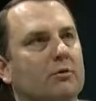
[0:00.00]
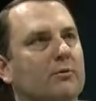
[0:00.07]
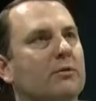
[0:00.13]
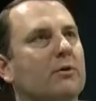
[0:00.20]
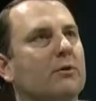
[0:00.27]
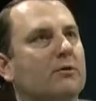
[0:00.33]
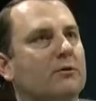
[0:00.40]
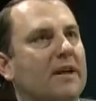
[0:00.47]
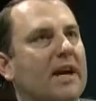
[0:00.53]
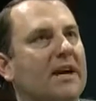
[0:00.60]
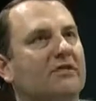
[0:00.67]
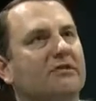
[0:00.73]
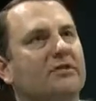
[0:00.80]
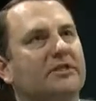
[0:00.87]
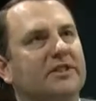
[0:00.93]
review the
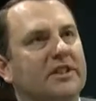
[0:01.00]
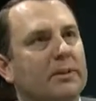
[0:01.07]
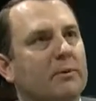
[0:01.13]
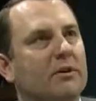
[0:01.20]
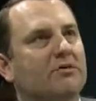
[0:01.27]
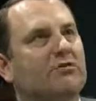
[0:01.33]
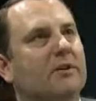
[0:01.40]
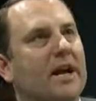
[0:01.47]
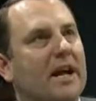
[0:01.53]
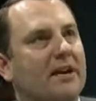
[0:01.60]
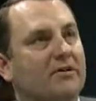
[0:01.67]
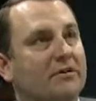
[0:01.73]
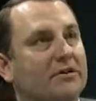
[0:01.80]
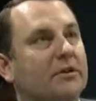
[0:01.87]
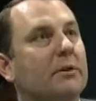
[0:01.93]
redactions, see which
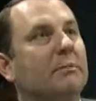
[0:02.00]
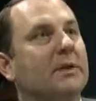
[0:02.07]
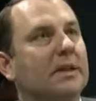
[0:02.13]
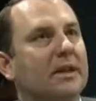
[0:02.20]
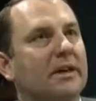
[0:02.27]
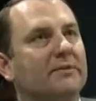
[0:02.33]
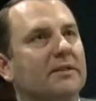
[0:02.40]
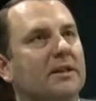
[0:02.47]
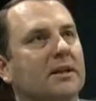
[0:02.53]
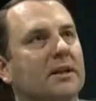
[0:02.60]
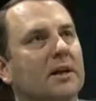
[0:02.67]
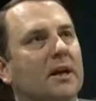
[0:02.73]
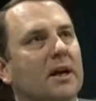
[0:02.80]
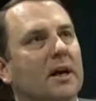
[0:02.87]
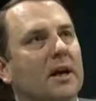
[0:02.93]
redactions could be
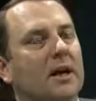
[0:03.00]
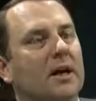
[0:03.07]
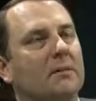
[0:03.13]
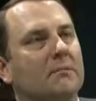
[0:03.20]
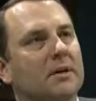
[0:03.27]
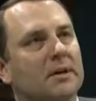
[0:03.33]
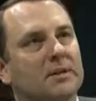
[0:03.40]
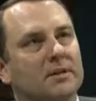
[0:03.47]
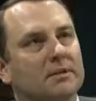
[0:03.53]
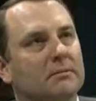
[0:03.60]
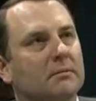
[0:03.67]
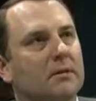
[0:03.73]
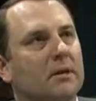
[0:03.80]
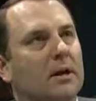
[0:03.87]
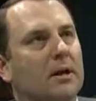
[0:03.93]
lifted.
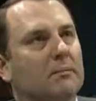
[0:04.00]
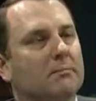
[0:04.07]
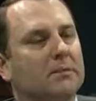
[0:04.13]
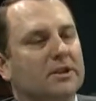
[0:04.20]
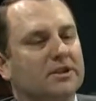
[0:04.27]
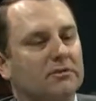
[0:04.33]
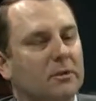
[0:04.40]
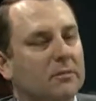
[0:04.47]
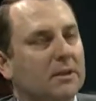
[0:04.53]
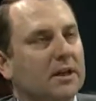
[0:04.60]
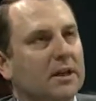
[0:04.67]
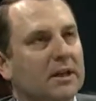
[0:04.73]
As Mr. Rubin